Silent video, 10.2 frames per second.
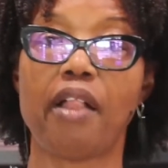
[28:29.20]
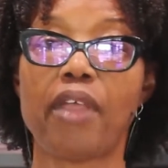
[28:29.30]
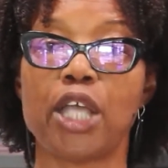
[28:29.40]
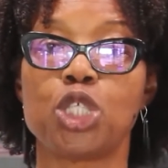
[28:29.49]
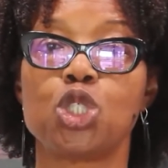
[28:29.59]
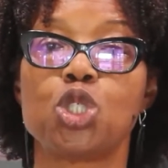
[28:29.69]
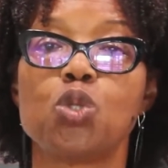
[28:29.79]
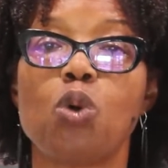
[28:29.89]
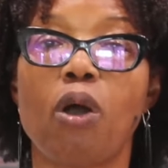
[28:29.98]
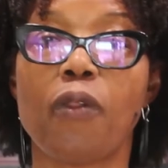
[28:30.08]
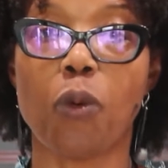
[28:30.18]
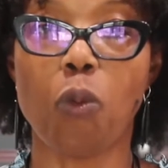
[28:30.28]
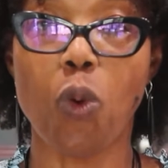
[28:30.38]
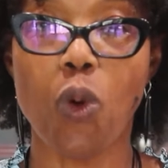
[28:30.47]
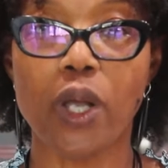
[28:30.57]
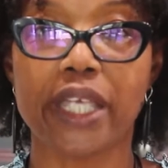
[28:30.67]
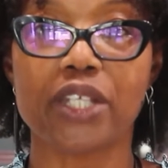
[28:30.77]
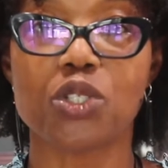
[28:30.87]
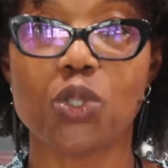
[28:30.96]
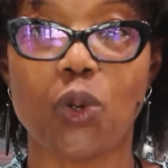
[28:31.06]
that you are the
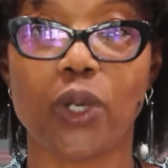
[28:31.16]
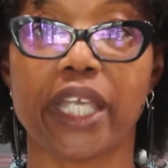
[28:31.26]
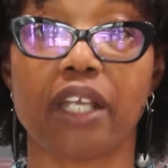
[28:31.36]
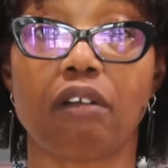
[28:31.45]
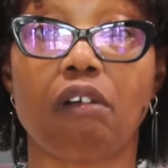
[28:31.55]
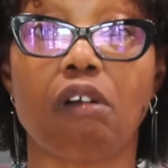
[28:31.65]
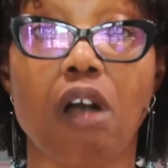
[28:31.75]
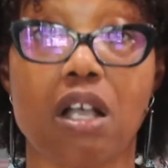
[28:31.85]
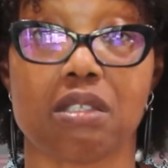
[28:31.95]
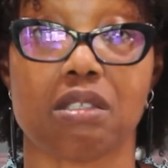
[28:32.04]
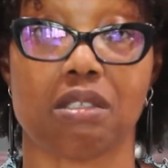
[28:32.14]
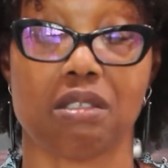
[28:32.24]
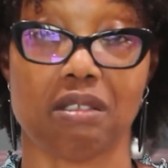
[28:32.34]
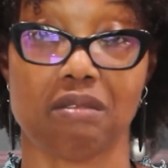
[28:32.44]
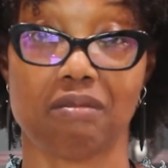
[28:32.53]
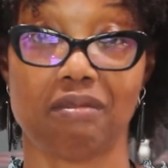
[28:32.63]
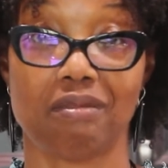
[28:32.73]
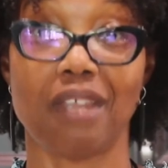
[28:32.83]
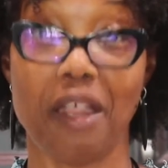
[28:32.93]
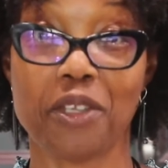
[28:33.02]
walking, talking cross
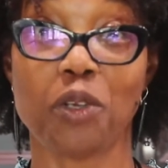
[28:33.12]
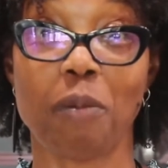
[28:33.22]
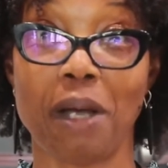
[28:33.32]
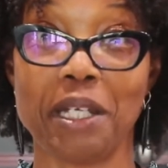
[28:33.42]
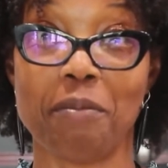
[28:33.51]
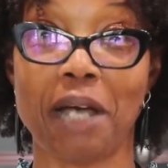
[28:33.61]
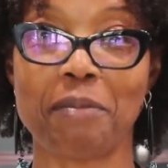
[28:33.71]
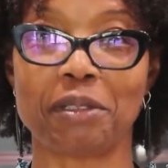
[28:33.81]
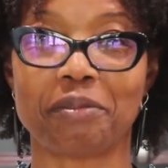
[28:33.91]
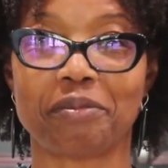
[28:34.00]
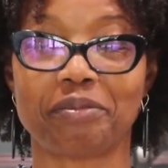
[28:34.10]
that they talk about in the Bible.